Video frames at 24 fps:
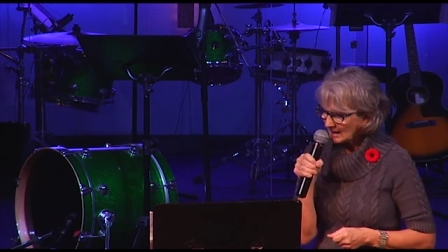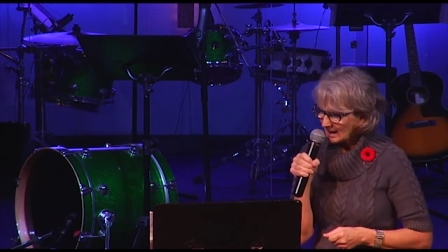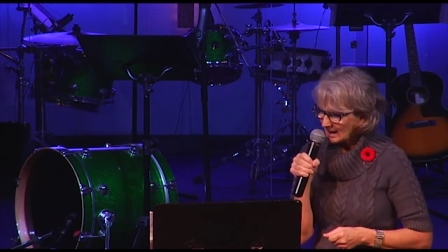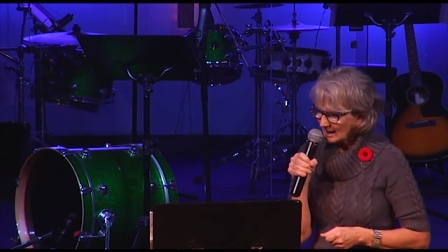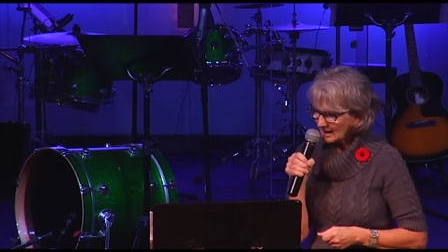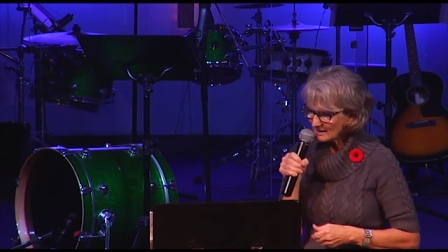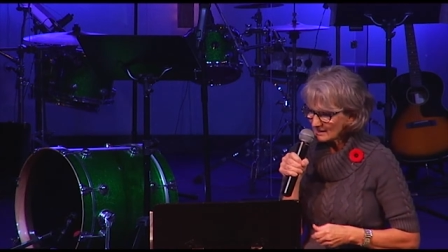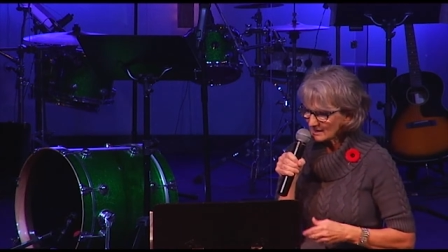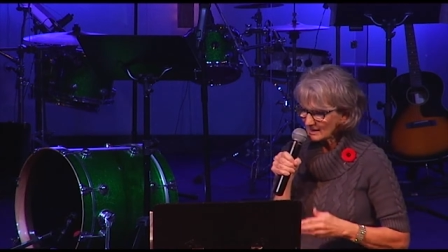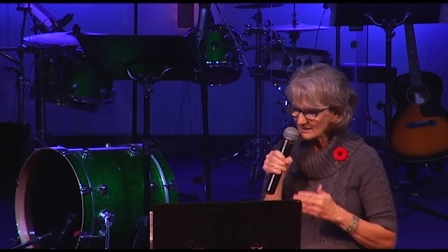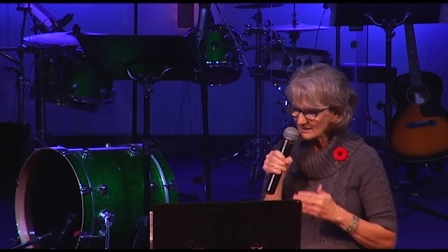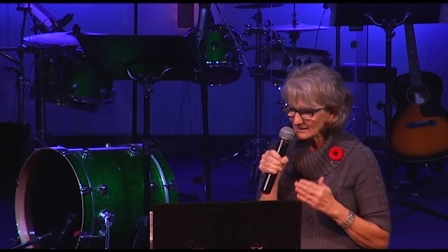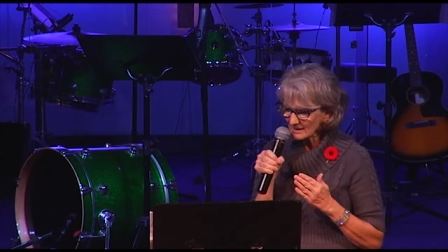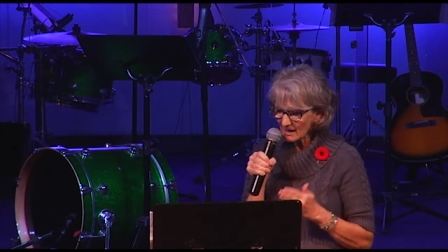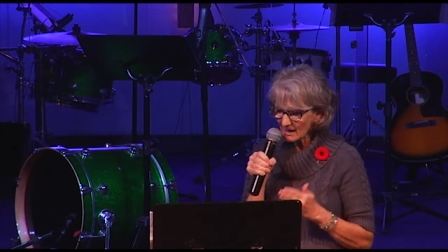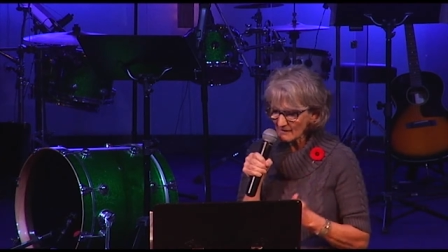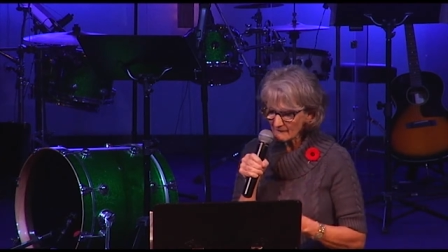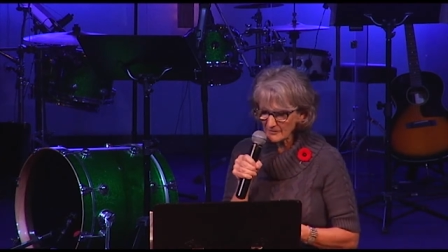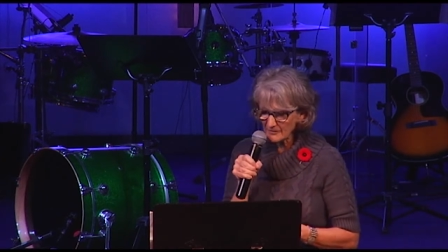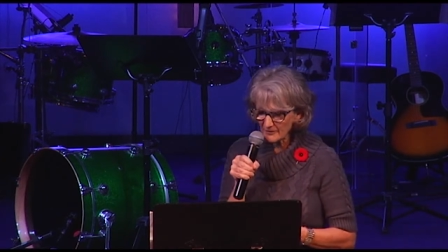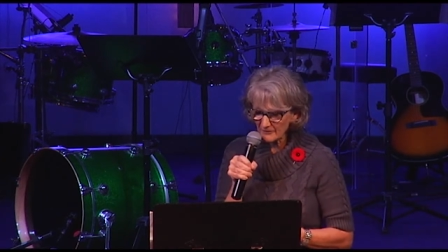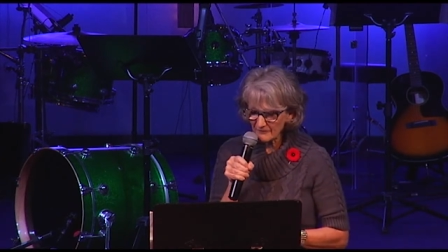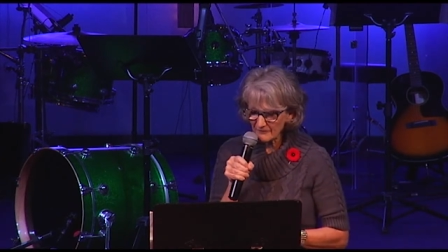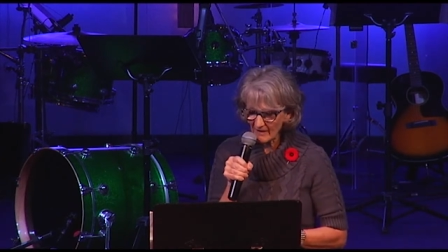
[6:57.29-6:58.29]
And I
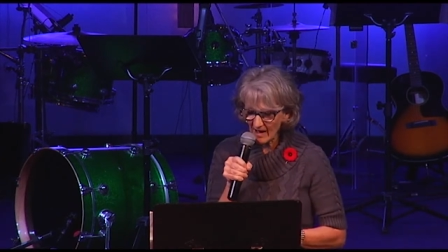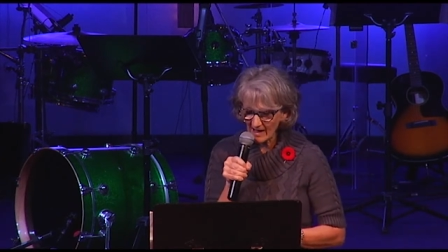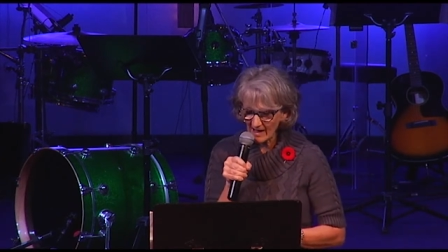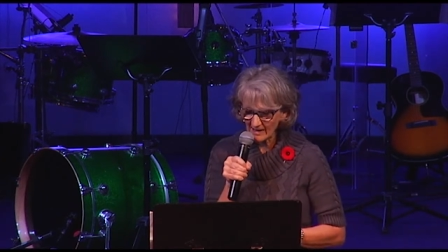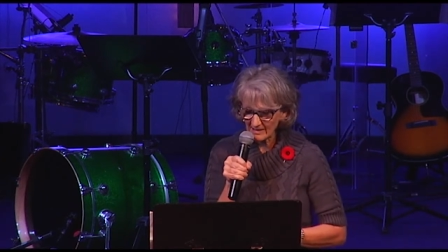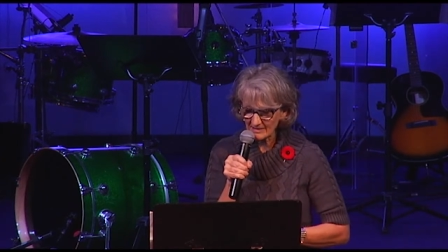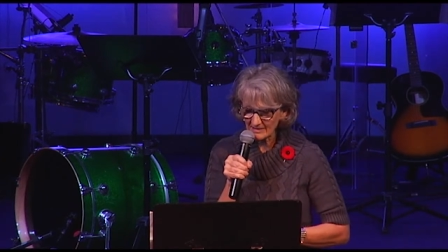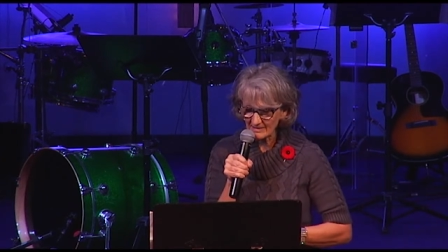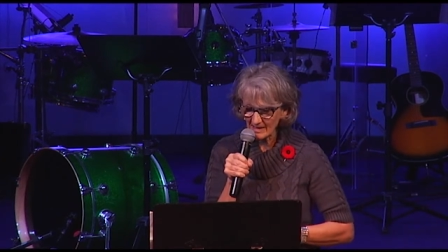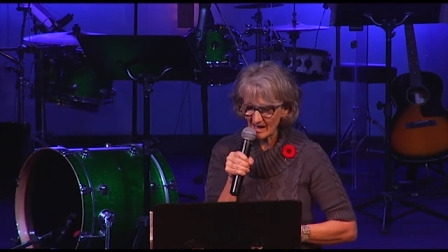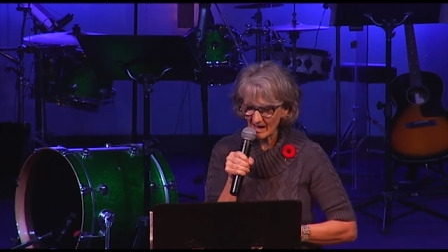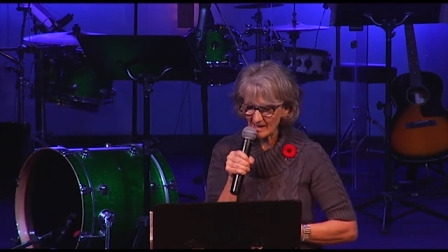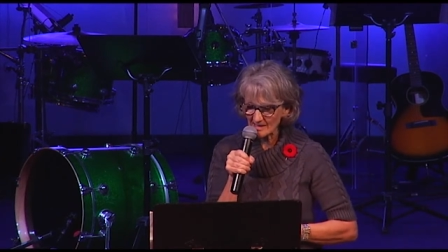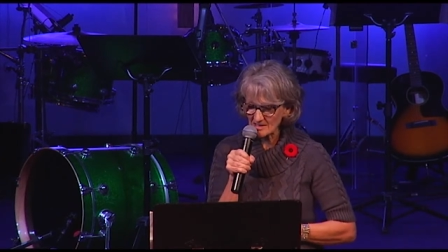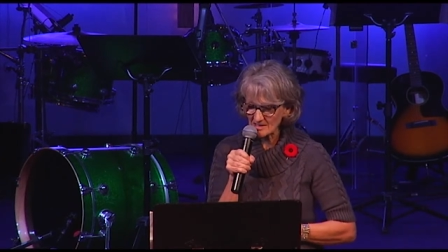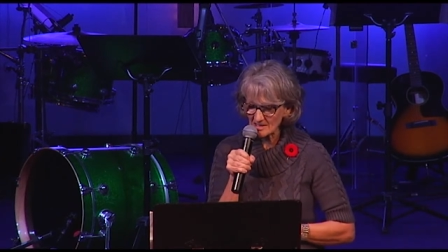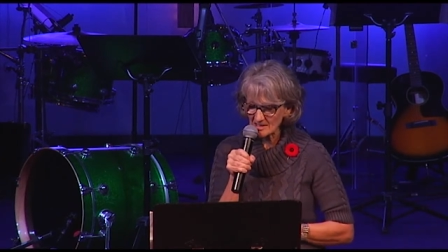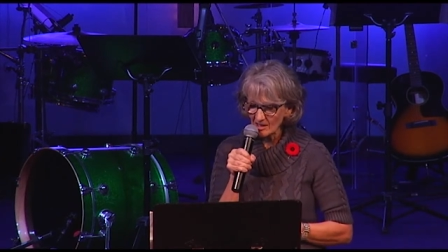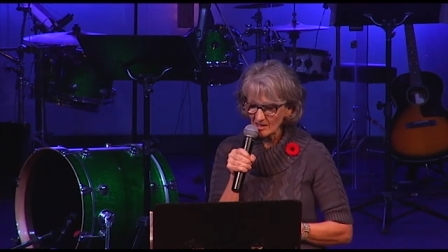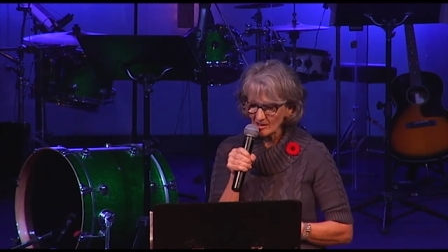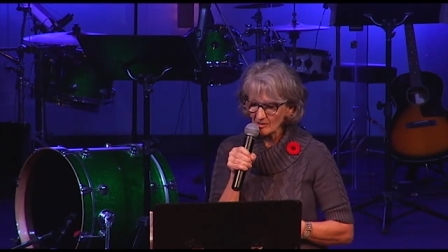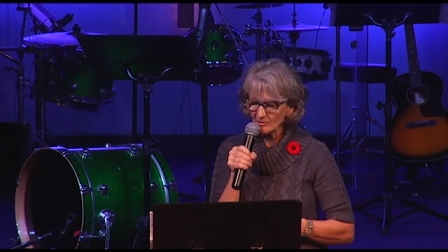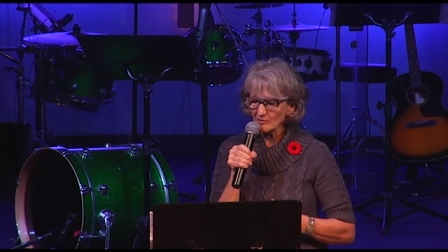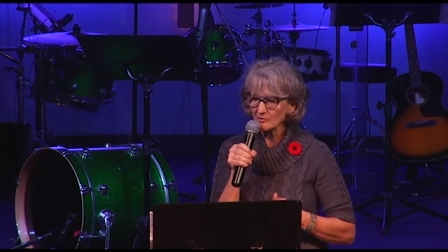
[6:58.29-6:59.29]
love the fact that
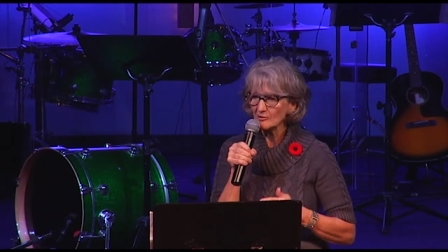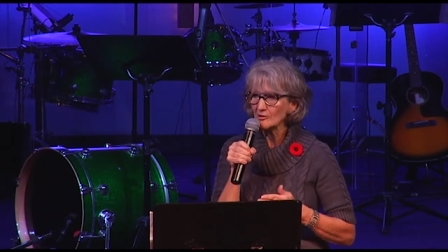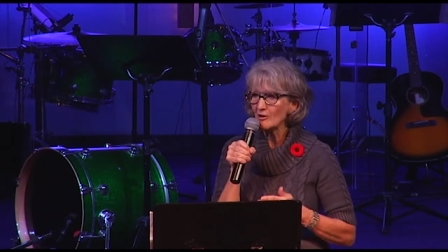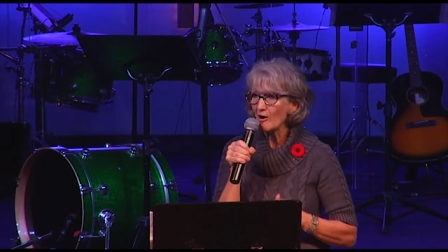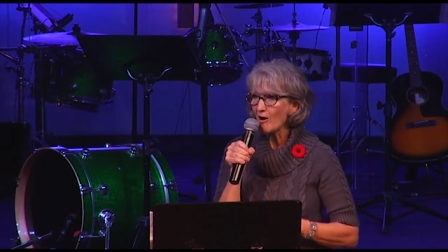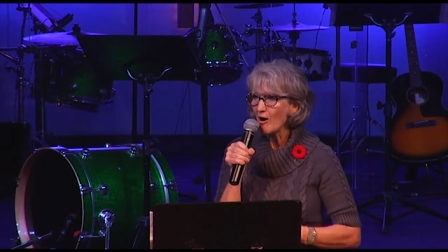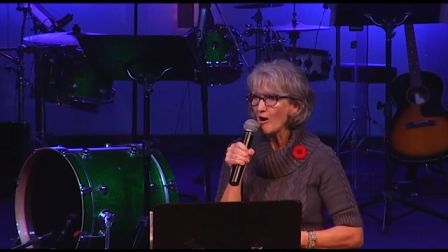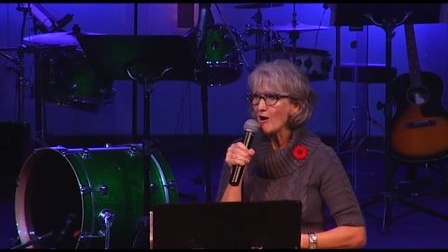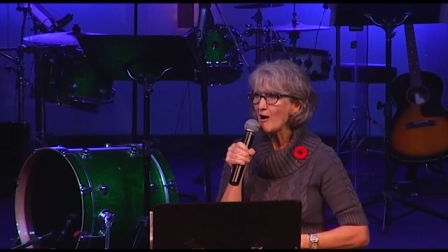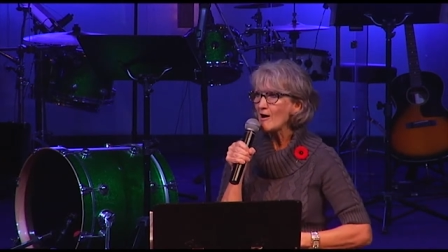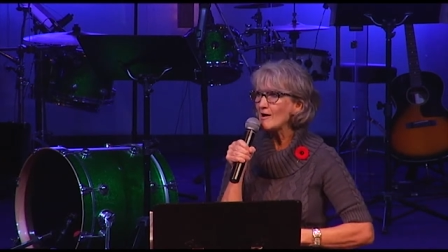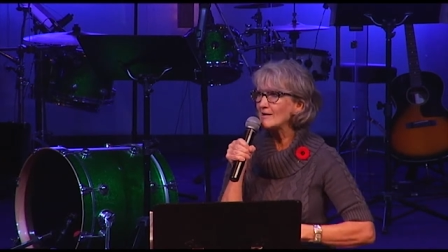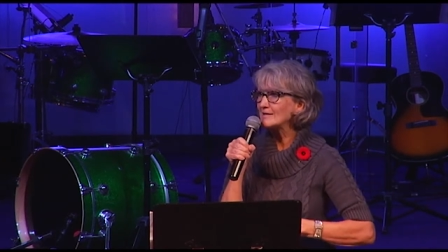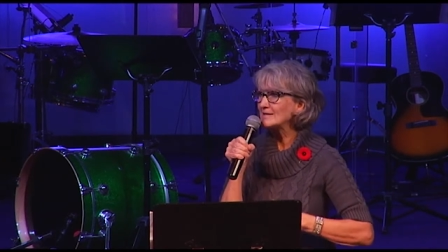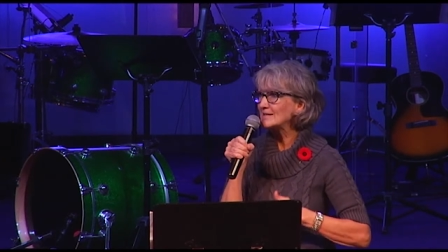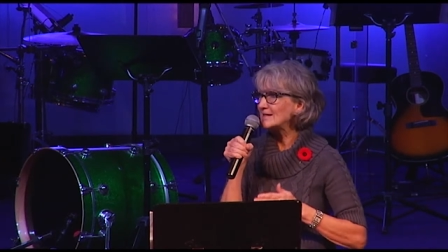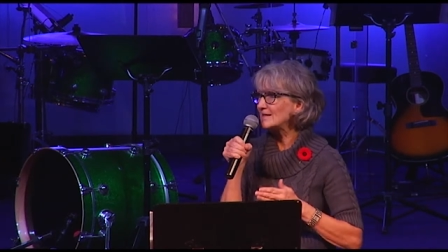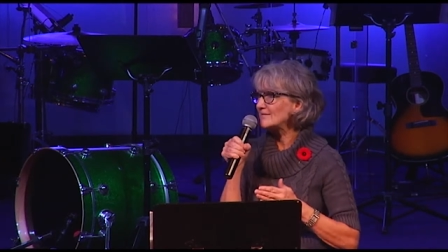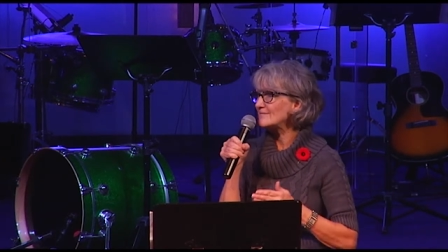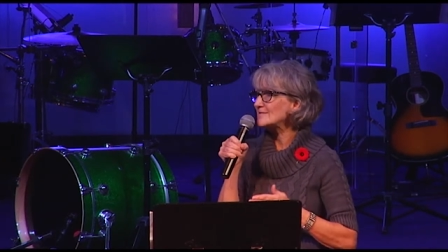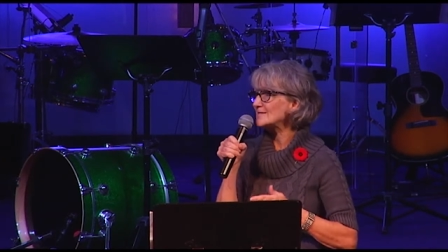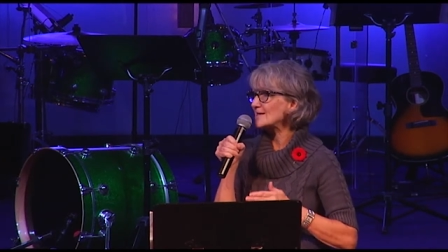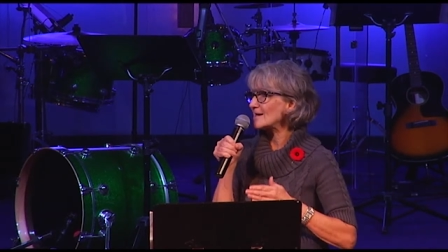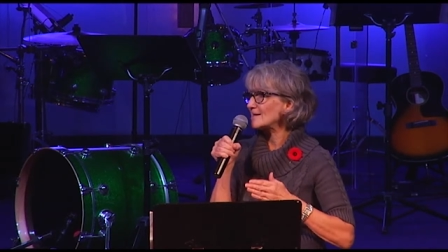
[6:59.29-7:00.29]
God
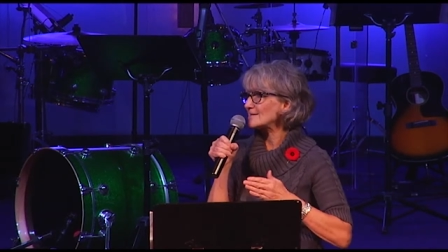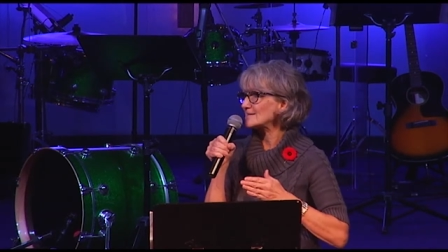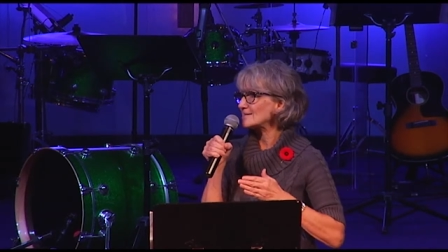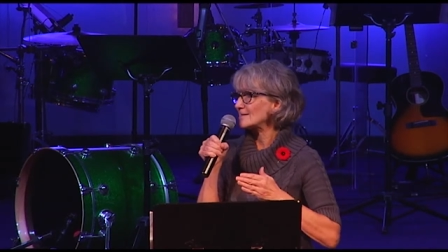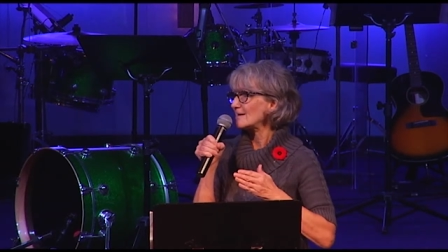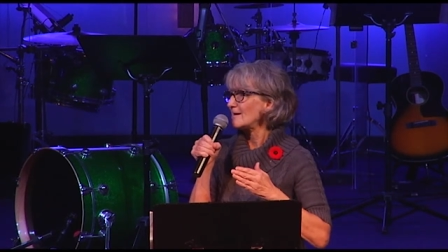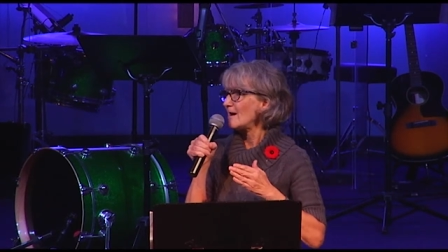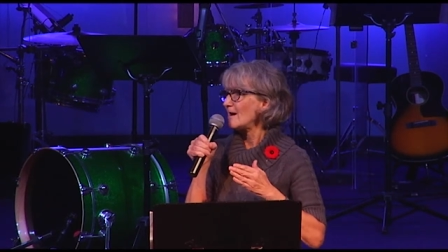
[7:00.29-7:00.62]
gives us